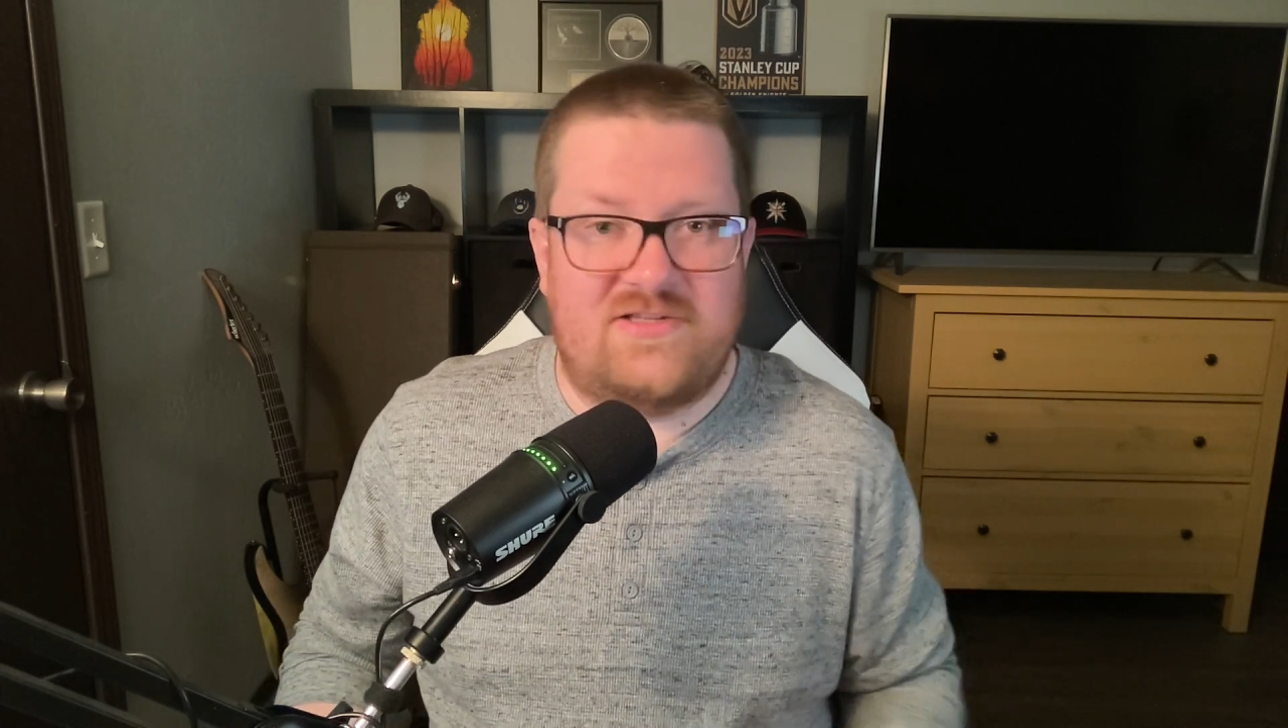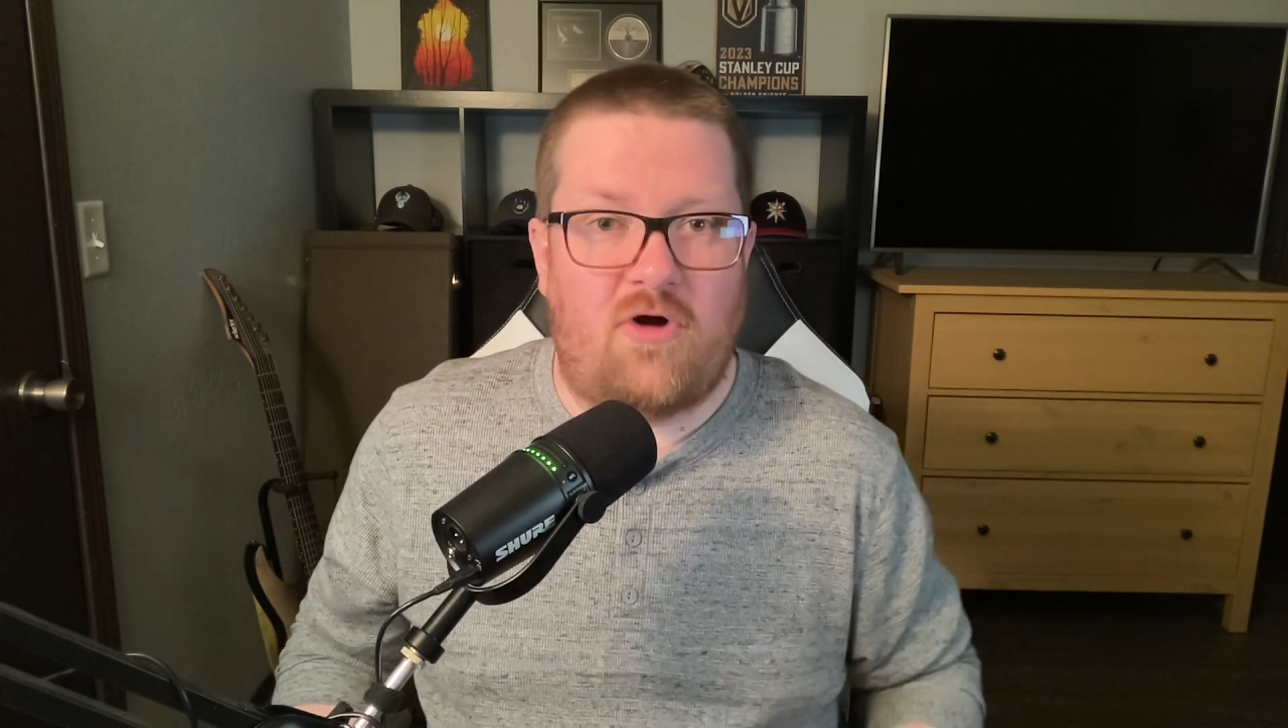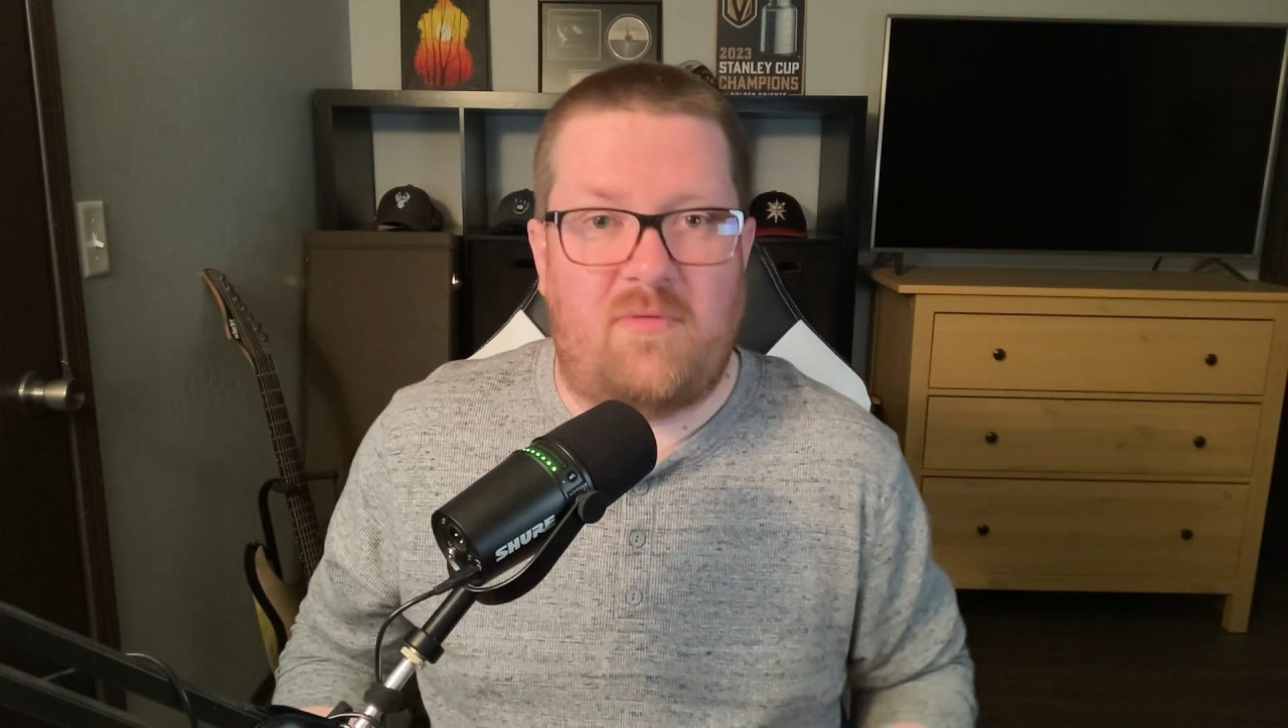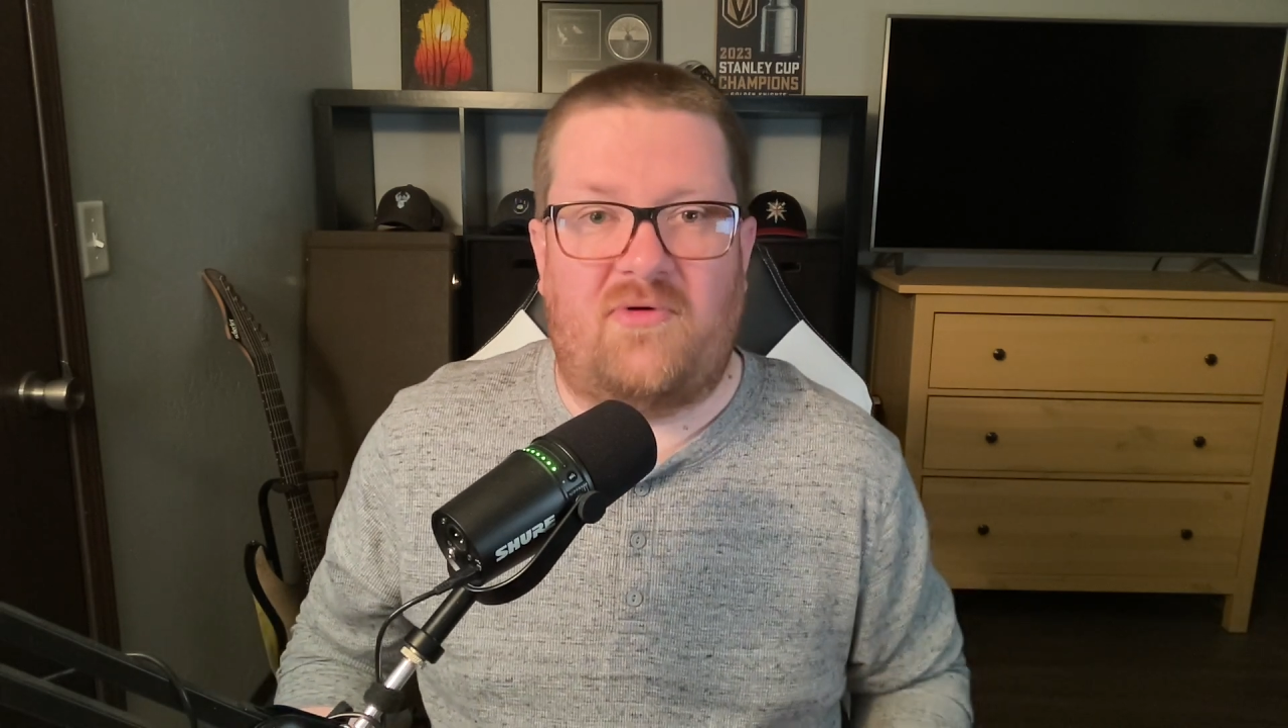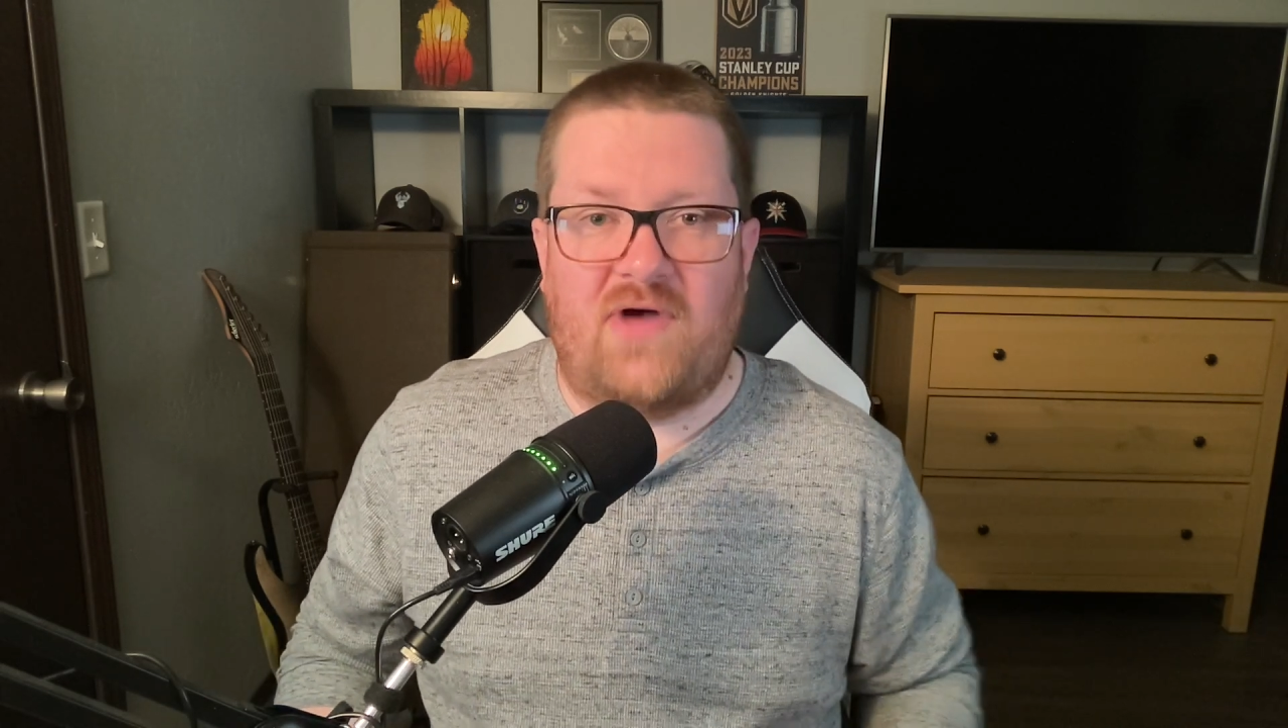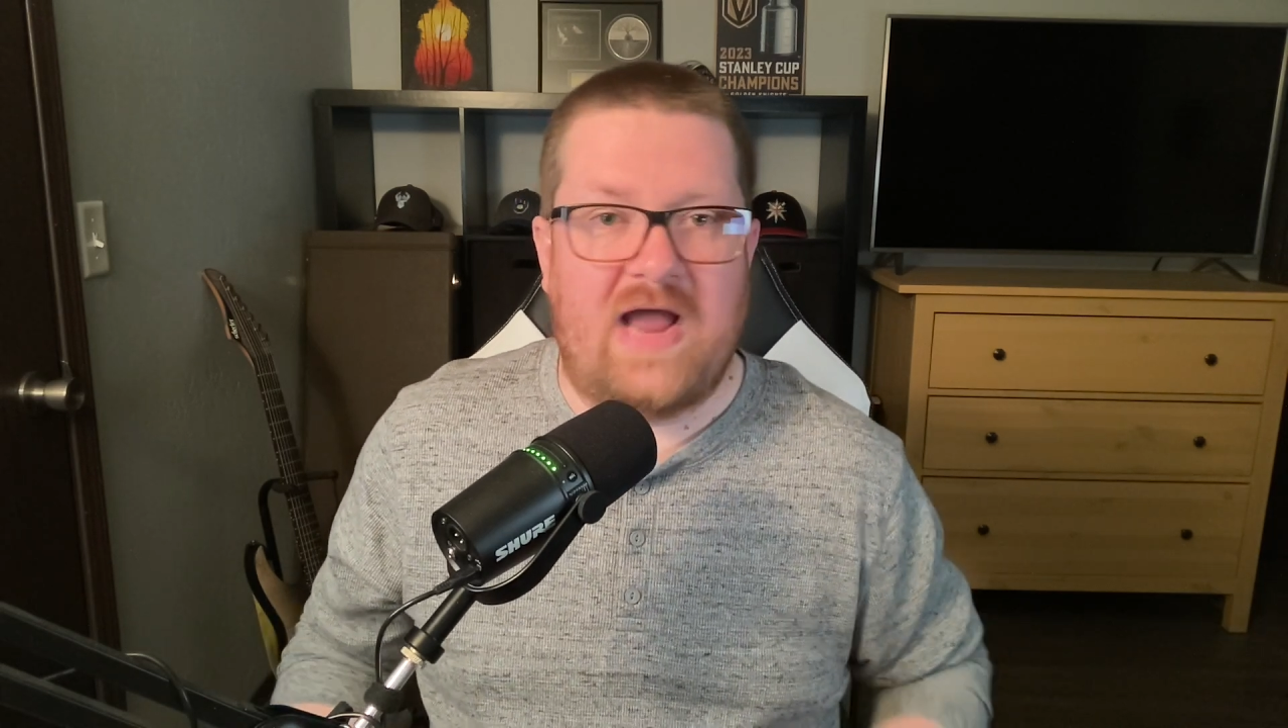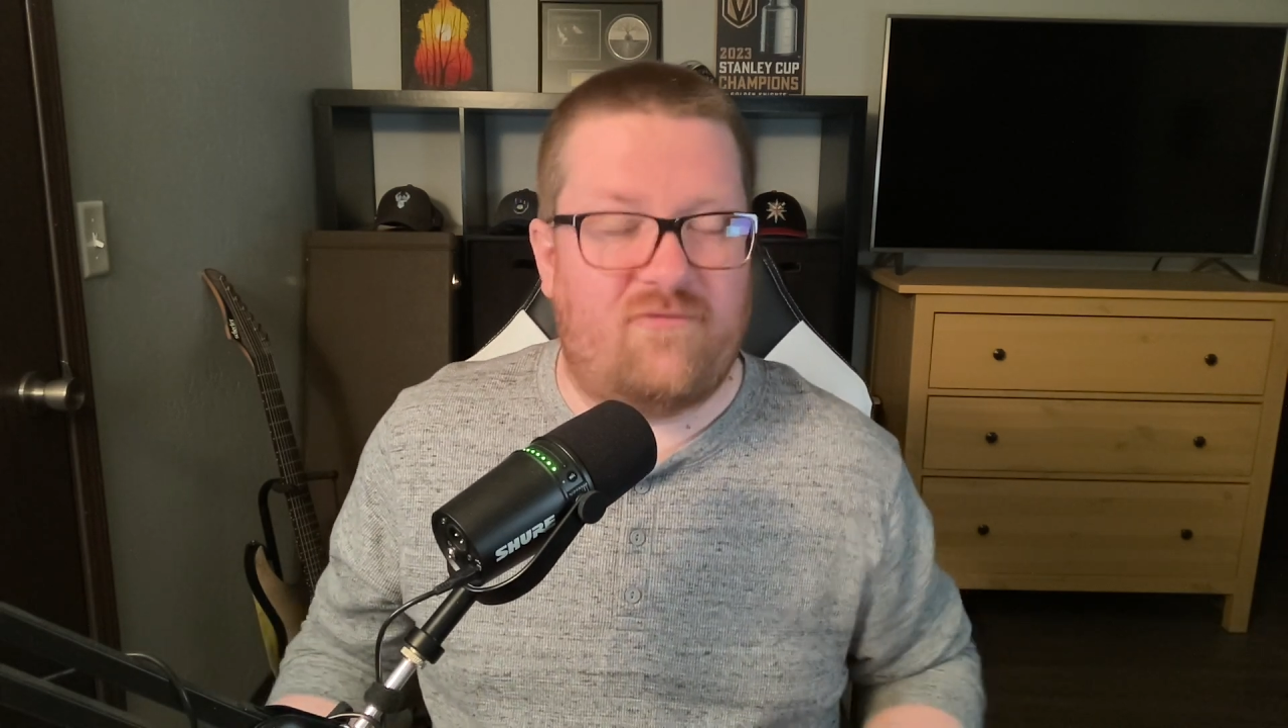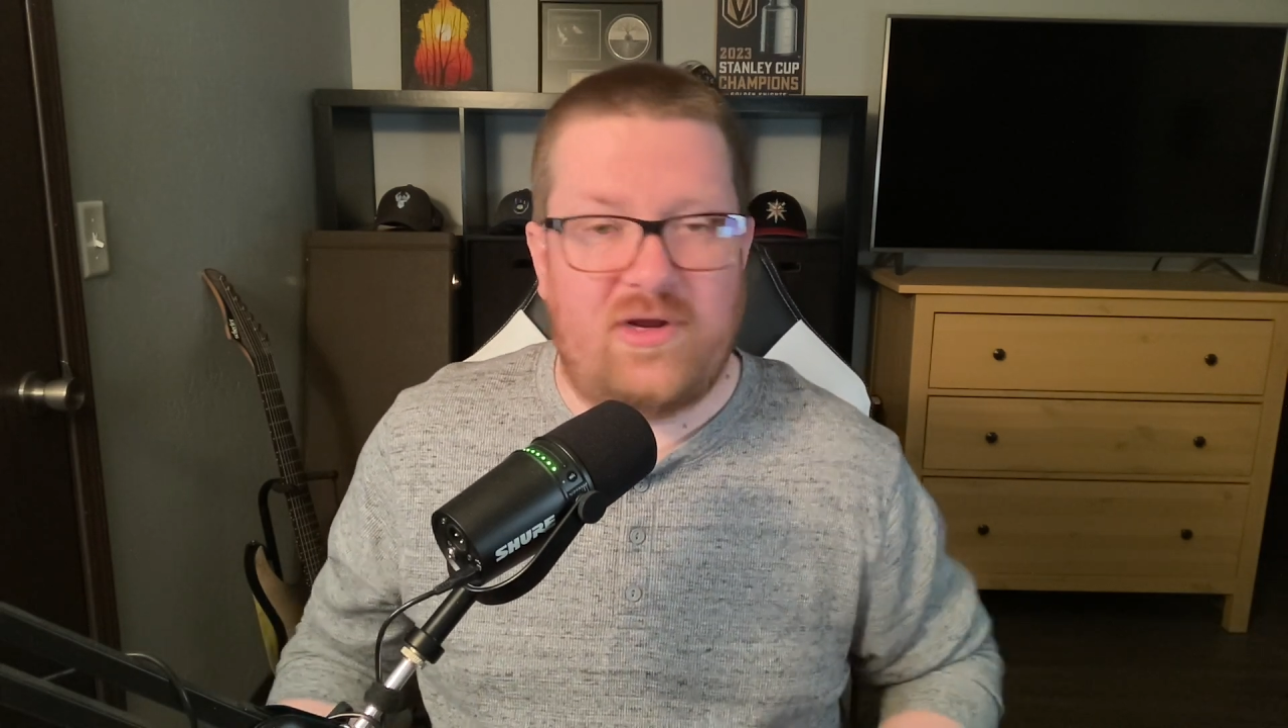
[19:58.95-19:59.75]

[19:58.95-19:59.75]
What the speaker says: normal. Every